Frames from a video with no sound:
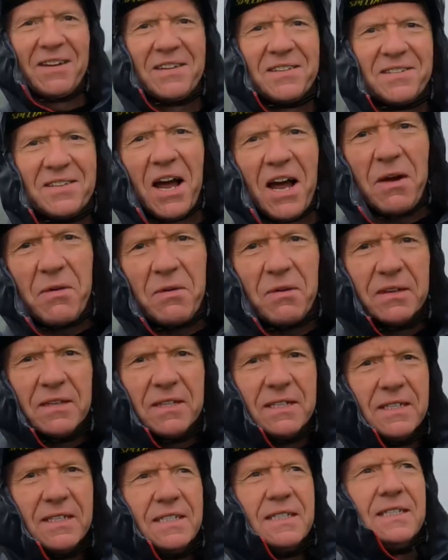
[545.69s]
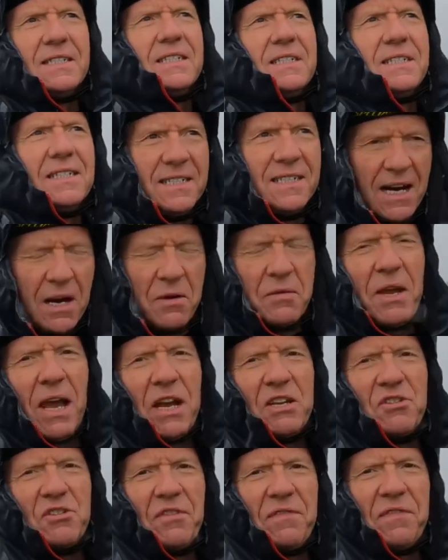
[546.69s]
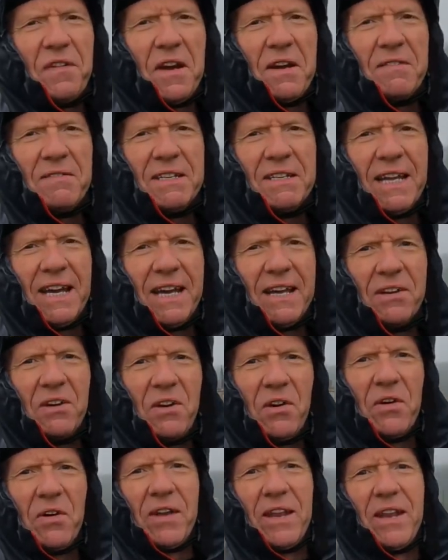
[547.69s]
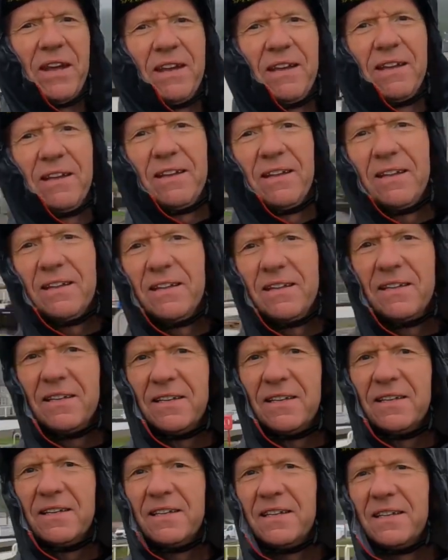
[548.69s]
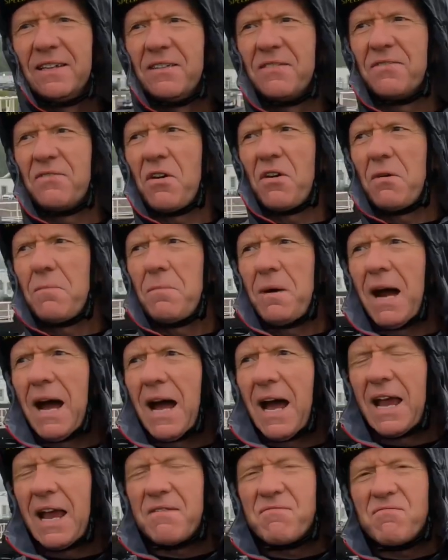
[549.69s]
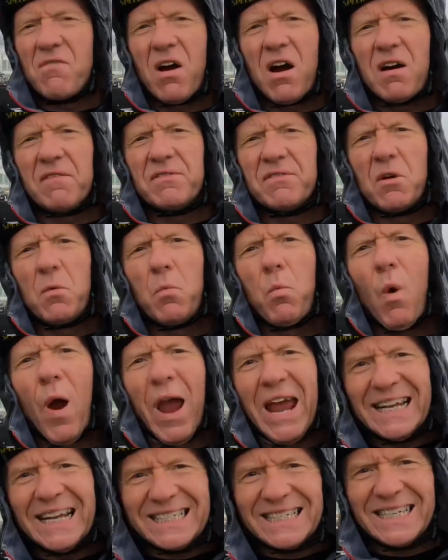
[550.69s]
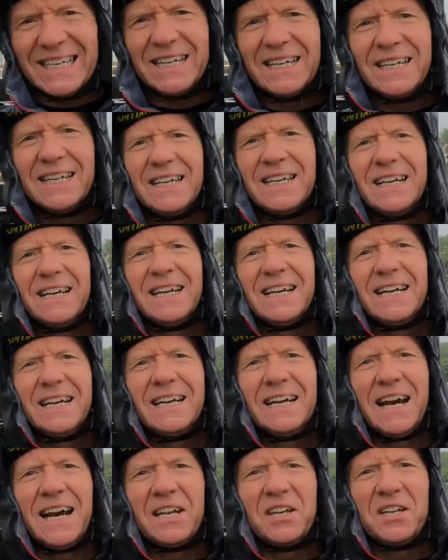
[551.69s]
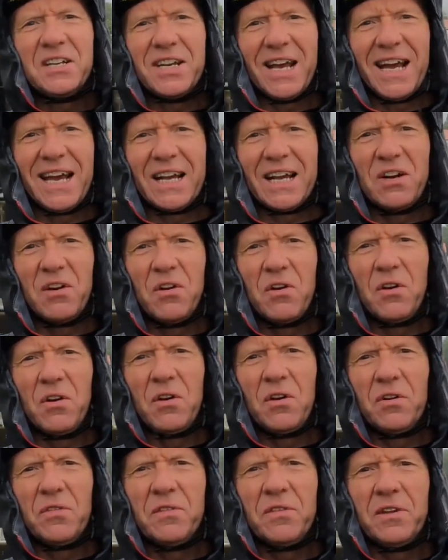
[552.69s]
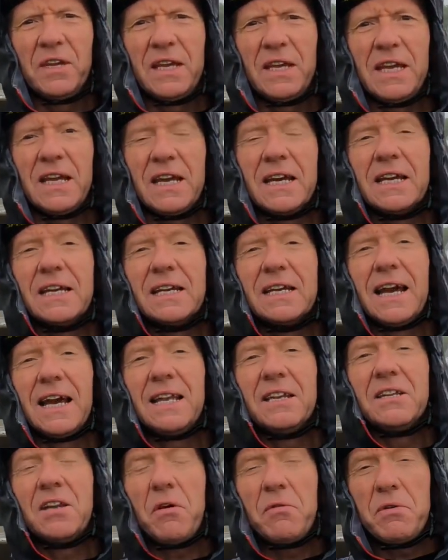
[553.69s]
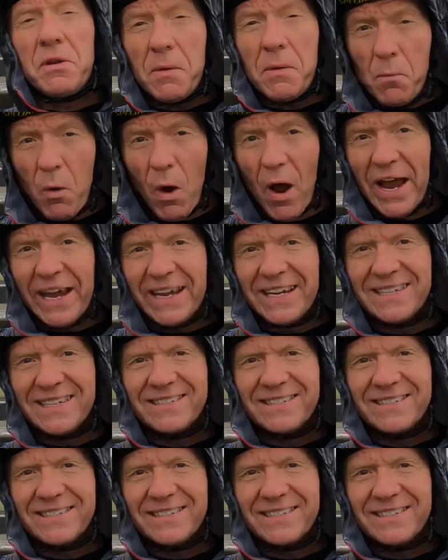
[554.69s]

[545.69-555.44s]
So I'll catch you further down line from a rather wet Ardrishaig on the Caledonian Way.